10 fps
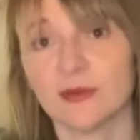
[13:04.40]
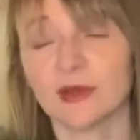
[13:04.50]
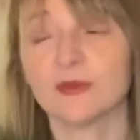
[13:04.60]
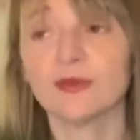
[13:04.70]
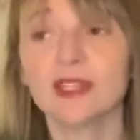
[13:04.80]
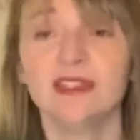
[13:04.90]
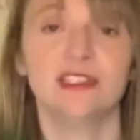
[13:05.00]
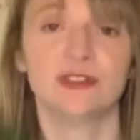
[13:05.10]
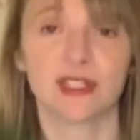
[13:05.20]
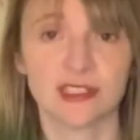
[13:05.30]
what really
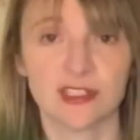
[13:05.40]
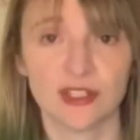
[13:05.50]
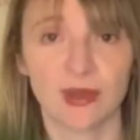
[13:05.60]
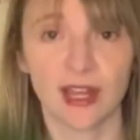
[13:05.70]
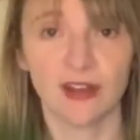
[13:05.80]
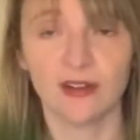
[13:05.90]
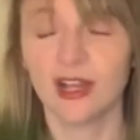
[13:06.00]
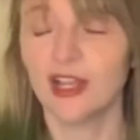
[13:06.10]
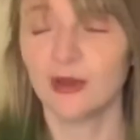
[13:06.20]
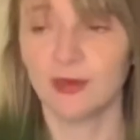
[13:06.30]
stresses you out,
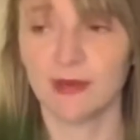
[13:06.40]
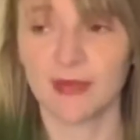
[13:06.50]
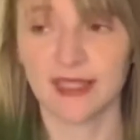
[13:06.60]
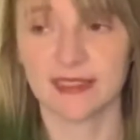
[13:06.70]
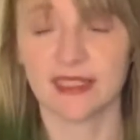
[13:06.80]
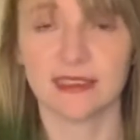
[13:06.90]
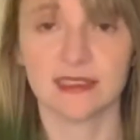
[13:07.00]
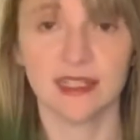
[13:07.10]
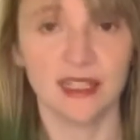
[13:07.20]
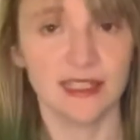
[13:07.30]
what makes things
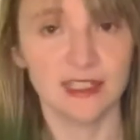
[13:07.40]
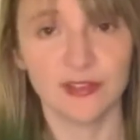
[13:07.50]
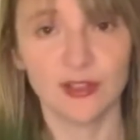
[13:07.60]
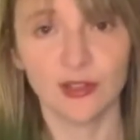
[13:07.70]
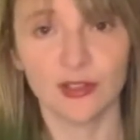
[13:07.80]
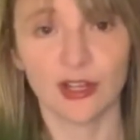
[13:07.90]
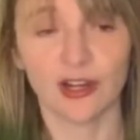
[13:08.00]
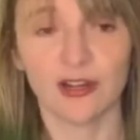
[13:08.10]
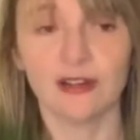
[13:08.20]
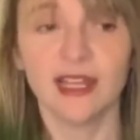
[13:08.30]
difficult,
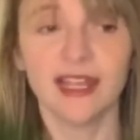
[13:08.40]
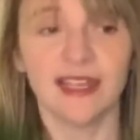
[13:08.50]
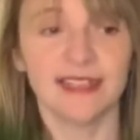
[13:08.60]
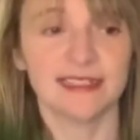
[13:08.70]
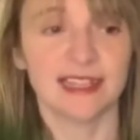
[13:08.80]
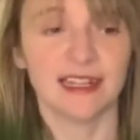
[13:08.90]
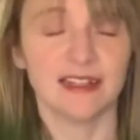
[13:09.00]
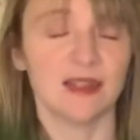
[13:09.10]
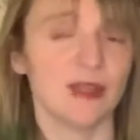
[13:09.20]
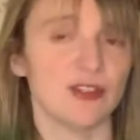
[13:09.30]
or is the kind of
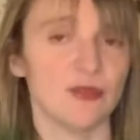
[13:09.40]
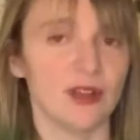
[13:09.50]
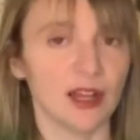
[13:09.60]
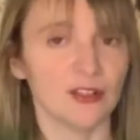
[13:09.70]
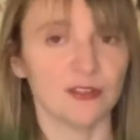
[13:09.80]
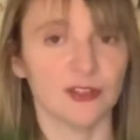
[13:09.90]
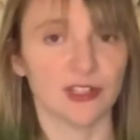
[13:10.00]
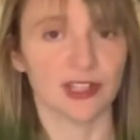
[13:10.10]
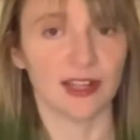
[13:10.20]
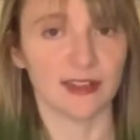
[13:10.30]
thing that makes you not look forward
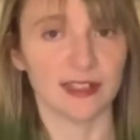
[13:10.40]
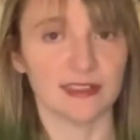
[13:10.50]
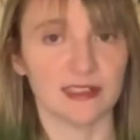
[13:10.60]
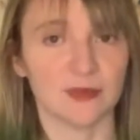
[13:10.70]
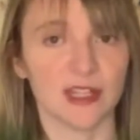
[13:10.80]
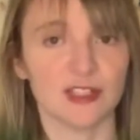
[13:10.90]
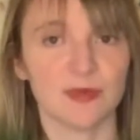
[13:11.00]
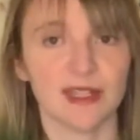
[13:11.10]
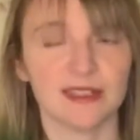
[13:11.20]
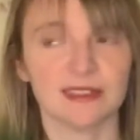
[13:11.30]
to the holidays as much,
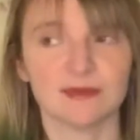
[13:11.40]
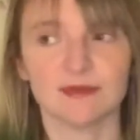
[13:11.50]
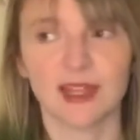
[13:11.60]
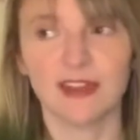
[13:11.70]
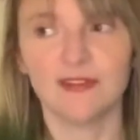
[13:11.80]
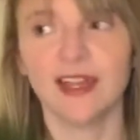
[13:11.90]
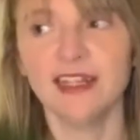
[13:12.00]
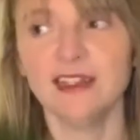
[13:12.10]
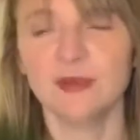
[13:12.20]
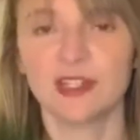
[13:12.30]
because
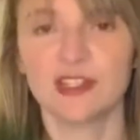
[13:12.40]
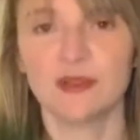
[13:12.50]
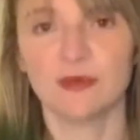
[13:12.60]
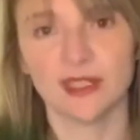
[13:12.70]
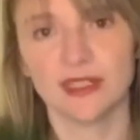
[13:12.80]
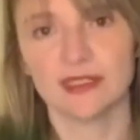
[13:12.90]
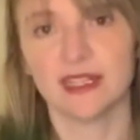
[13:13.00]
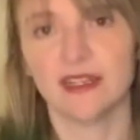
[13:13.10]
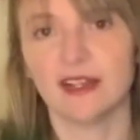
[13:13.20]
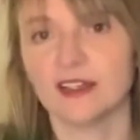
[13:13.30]
fighting depression really does
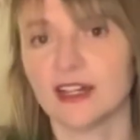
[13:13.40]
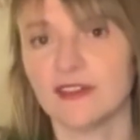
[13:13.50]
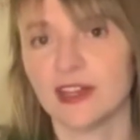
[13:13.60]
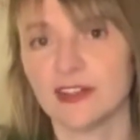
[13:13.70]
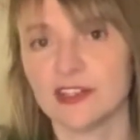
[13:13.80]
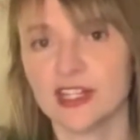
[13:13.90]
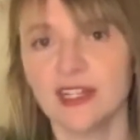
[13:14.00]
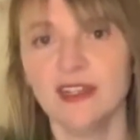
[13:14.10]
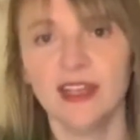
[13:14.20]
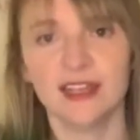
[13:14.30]
take a lot of
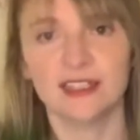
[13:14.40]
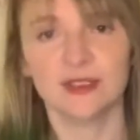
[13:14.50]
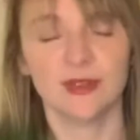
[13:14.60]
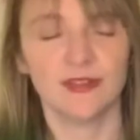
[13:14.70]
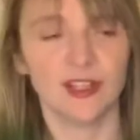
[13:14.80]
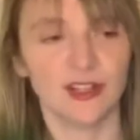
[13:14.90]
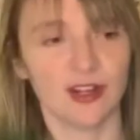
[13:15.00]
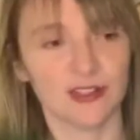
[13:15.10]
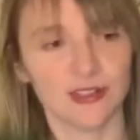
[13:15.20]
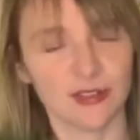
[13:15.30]
energy. So if there
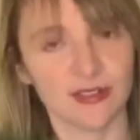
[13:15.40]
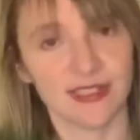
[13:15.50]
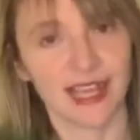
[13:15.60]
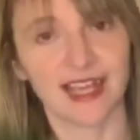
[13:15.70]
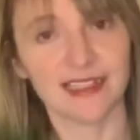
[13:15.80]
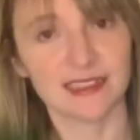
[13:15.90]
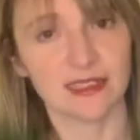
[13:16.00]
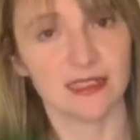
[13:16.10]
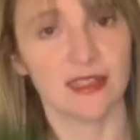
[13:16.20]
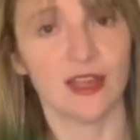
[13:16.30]
are certain tasks
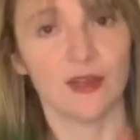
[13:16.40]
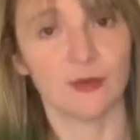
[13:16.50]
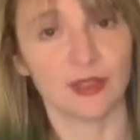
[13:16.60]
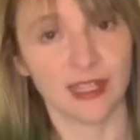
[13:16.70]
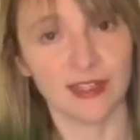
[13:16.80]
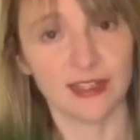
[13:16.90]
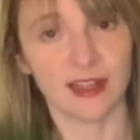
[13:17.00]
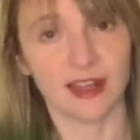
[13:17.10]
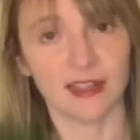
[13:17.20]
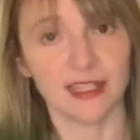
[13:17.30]
related to the
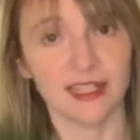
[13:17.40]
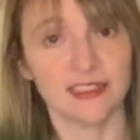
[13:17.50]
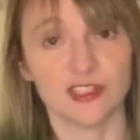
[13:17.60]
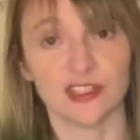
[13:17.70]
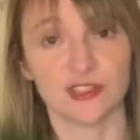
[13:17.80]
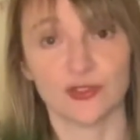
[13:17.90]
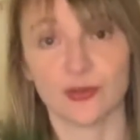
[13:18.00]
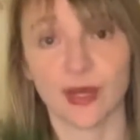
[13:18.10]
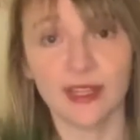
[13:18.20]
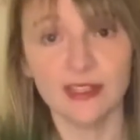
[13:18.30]
holidays that just
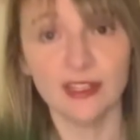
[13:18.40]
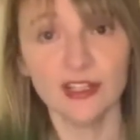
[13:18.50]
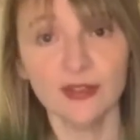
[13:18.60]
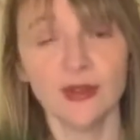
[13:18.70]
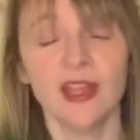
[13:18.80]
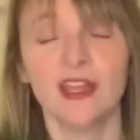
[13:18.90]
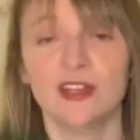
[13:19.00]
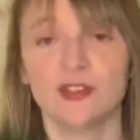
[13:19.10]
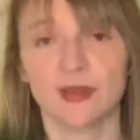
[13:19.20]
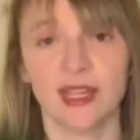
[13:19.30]
drain you,
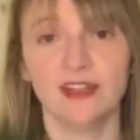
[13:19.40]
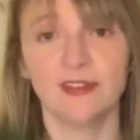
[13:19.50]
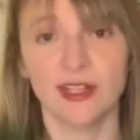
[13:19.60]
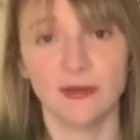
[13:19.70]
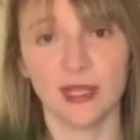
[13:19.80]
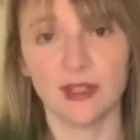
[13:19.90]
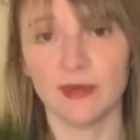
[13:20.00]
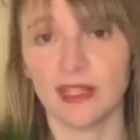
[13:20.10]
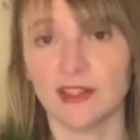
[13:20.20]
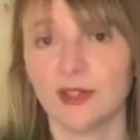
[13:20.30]
try to find a way to
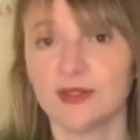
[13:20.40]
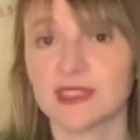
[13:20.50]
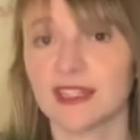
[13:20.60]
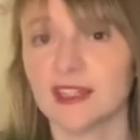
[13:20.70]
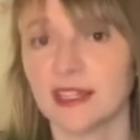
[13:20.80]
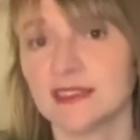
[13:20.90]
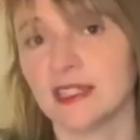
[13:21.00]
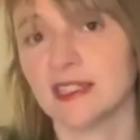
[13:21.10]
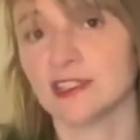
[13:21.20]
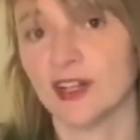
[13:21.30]
make those less
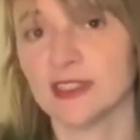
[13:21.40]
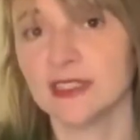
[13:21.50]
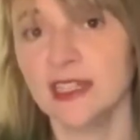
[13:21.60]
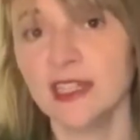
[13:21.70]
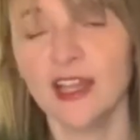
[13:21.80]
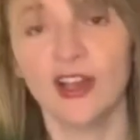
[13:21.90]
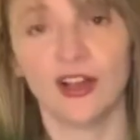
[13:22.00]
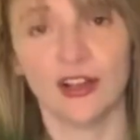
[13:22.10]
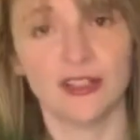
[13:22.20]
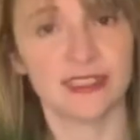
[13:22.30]
exhausting
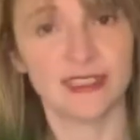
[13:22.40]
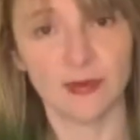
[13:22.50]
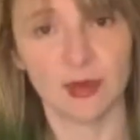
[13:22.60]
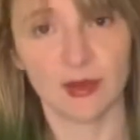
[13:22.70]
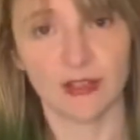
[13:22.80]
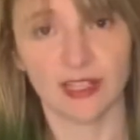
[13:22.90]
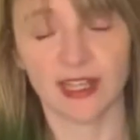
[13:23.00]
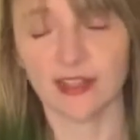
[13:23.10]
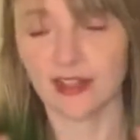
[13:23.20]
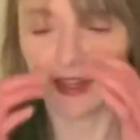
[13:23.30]
or to skip them
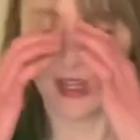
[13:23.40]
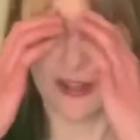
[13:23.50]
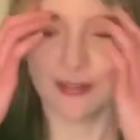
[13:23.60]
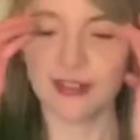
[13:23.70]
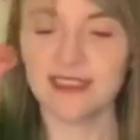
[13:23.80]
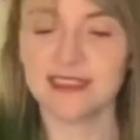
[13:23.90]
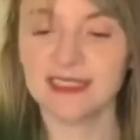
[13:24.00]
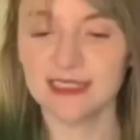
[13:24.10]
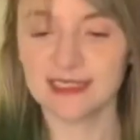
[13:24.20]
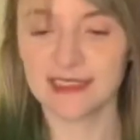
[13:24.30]
altogether. For
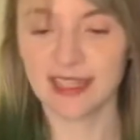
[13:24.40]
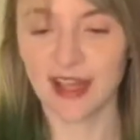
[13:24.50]
instance,